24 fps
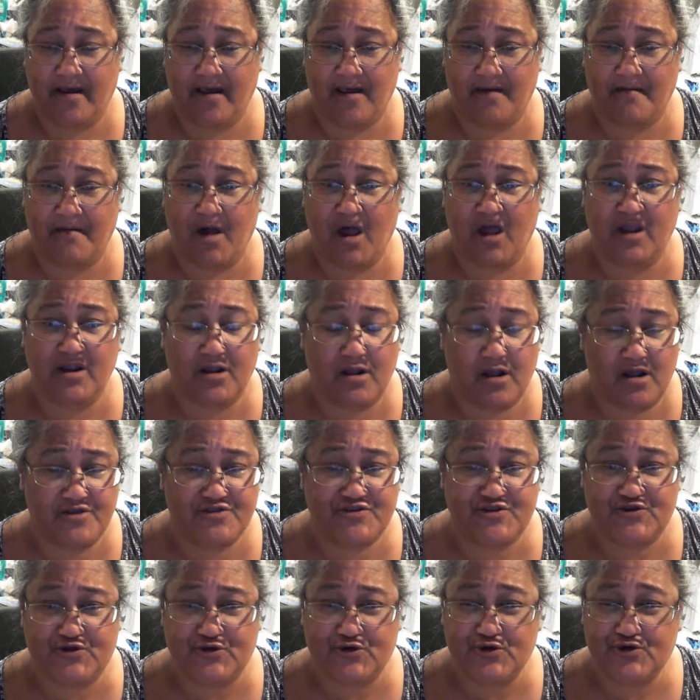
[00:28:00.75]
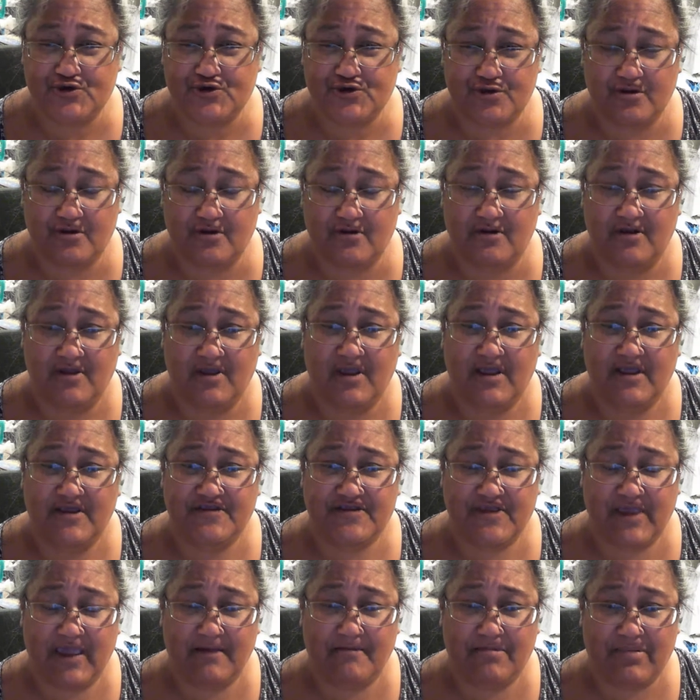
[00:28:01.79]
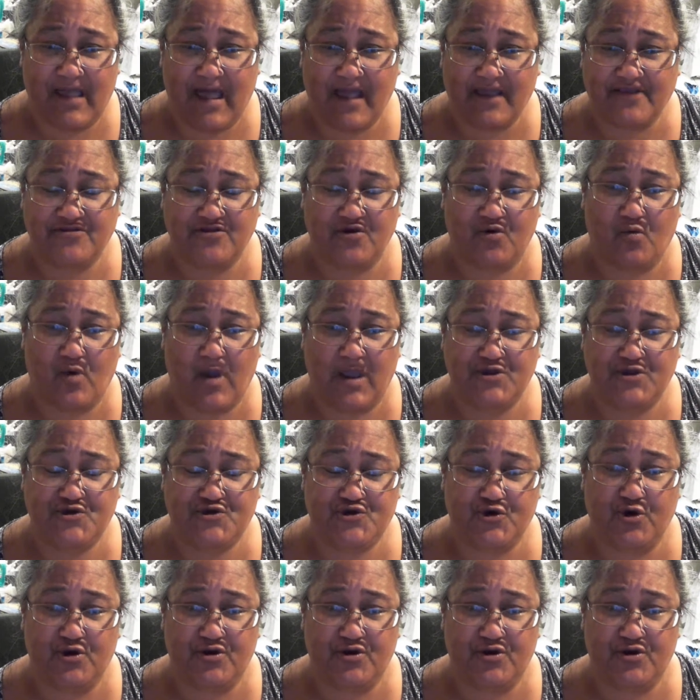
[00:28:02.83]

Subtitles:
unconstitutional, saying blacks and whites should go to